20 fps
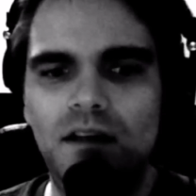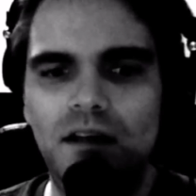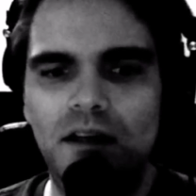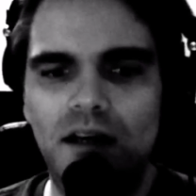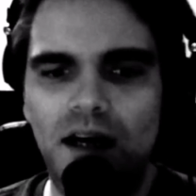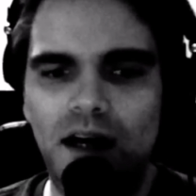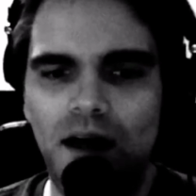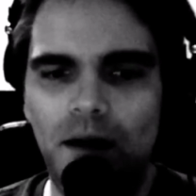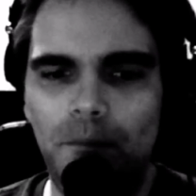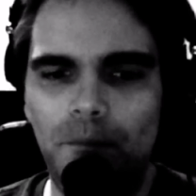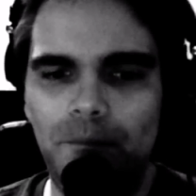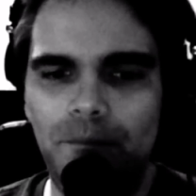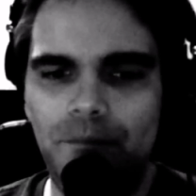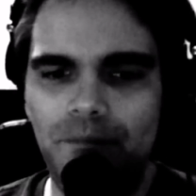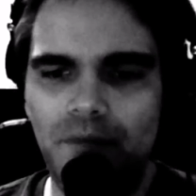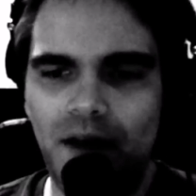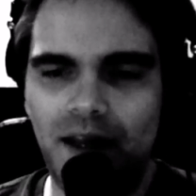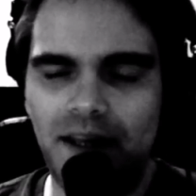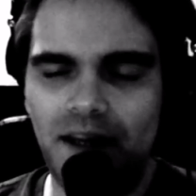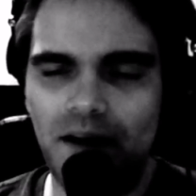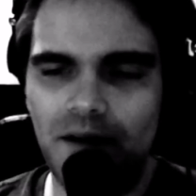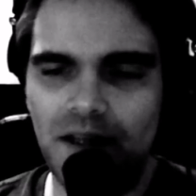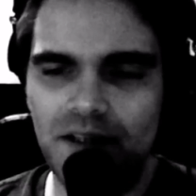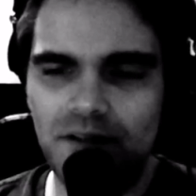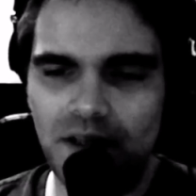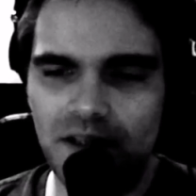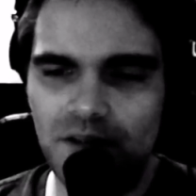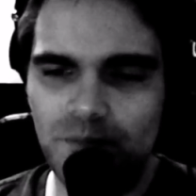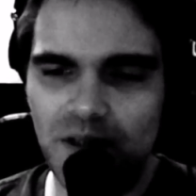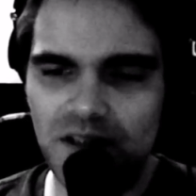I can't.
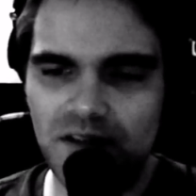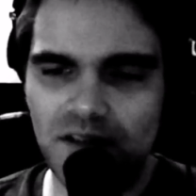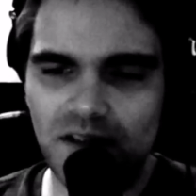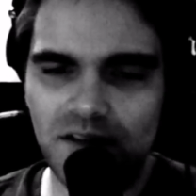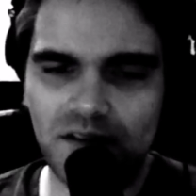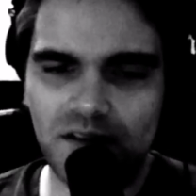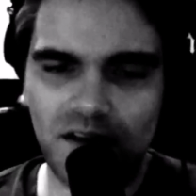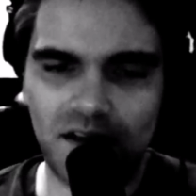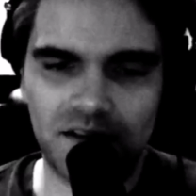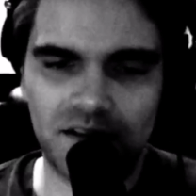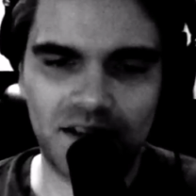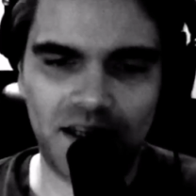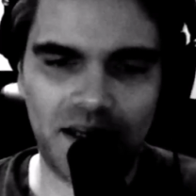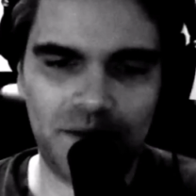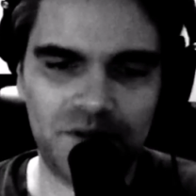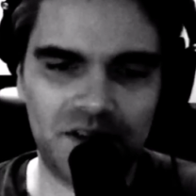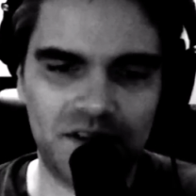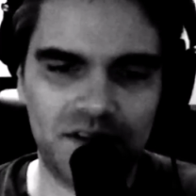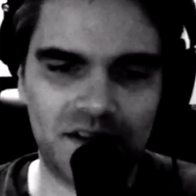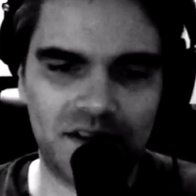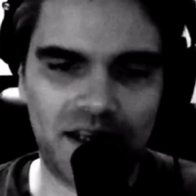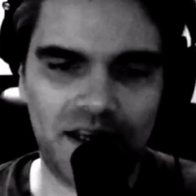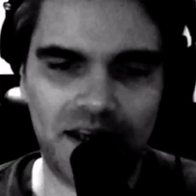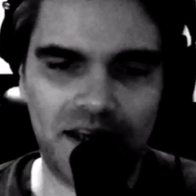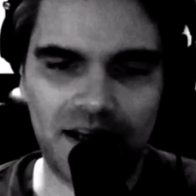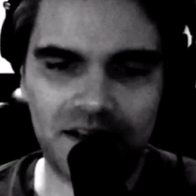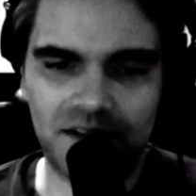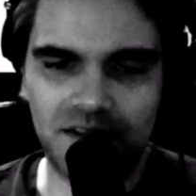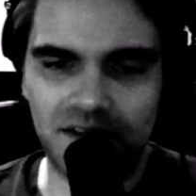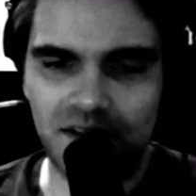It's been such a long time since I
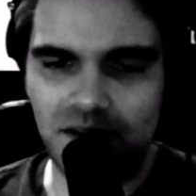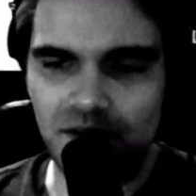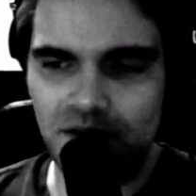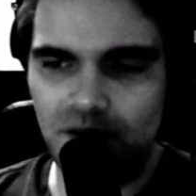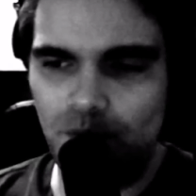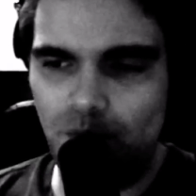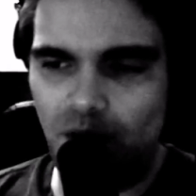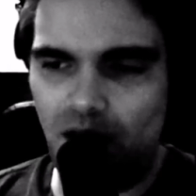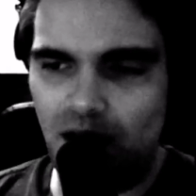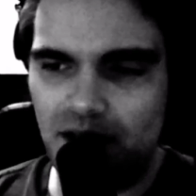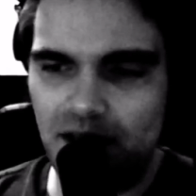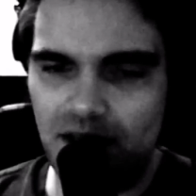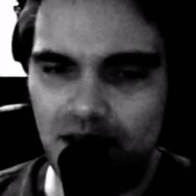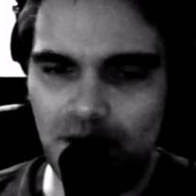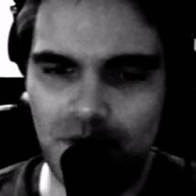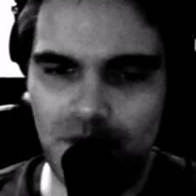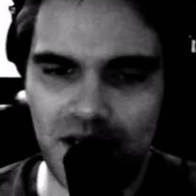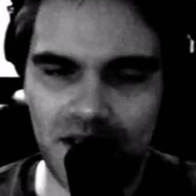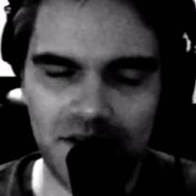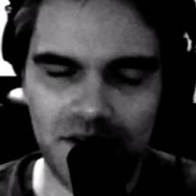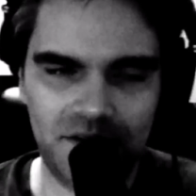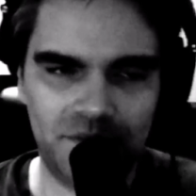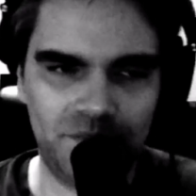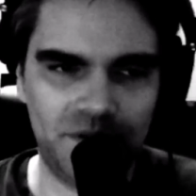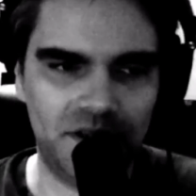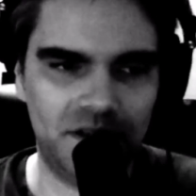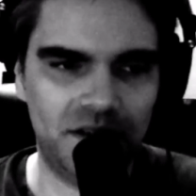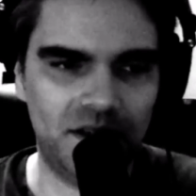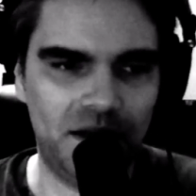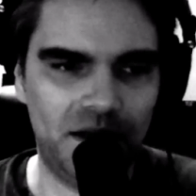actually bought any minis,
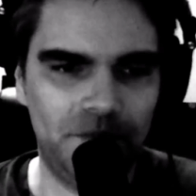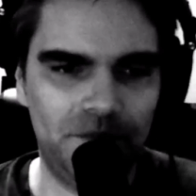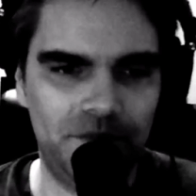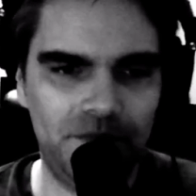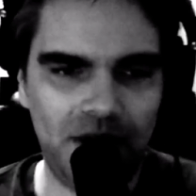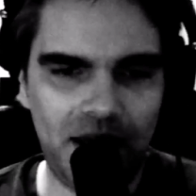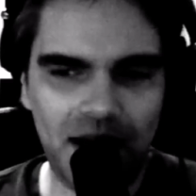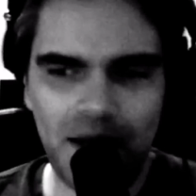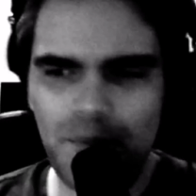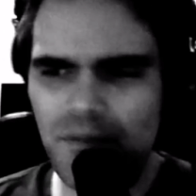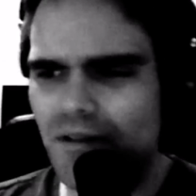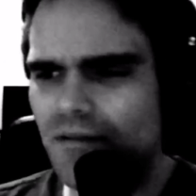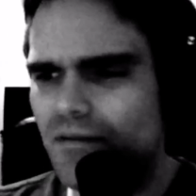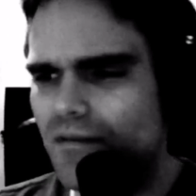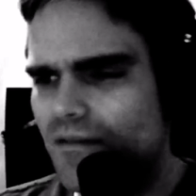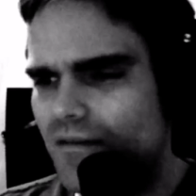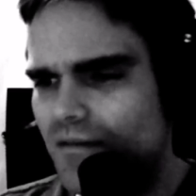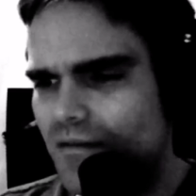but and I've been